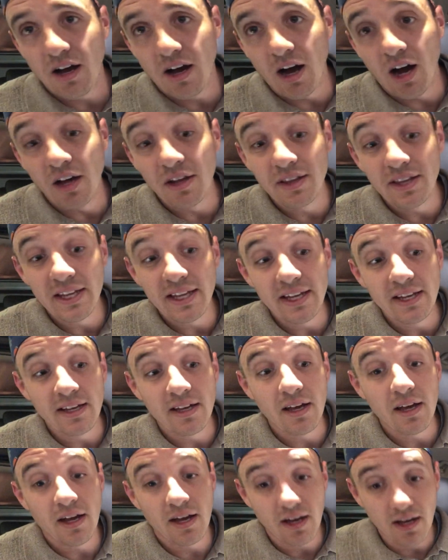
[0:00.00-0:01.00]
on the
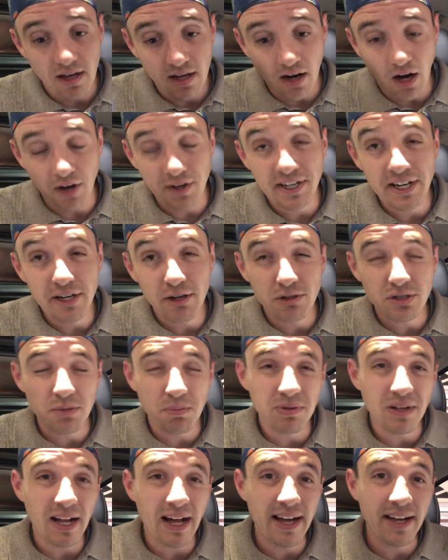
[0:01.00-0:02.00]
arterial
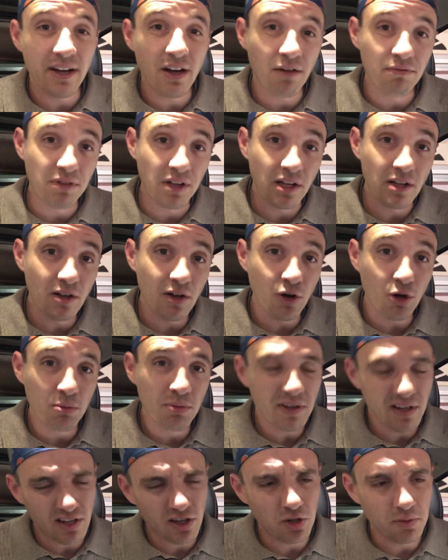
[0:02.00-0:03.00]
supply of the
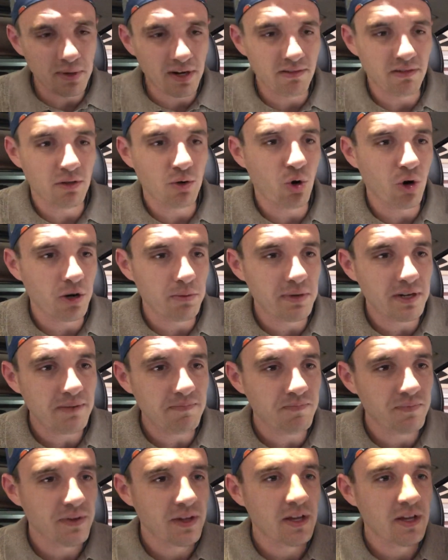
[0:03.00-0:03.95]
globe and a little bit of the orbit.